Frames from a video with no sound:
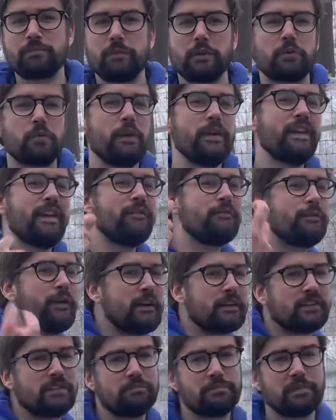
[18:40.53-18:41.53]
between
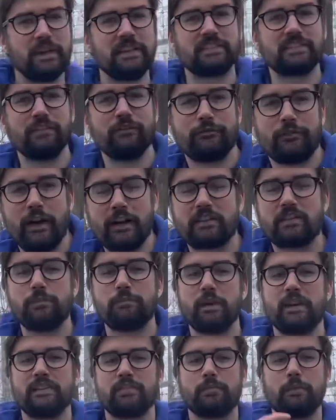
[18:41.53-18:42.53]
invertebrates and
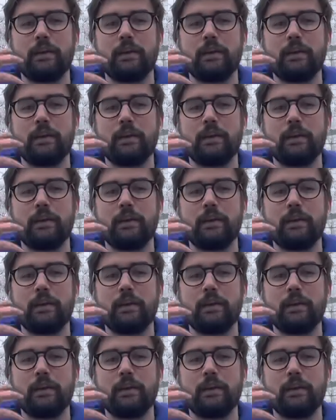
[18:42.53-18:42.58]
vertebrates.